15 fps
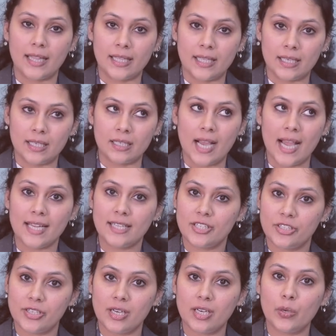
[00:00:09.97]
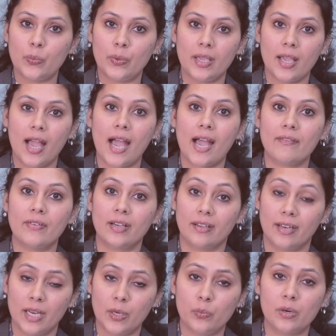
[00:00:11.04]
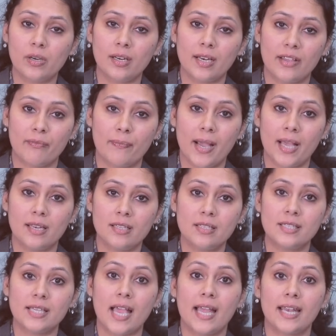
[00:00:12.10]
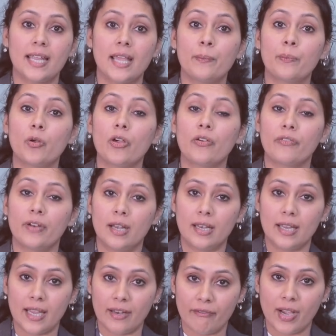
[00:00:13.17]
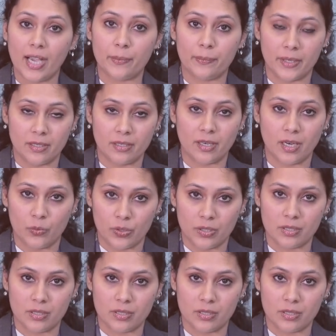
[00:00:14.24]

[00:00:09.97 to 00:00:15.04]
At Stellar, we have a great work-life balance and employee-friendly environment around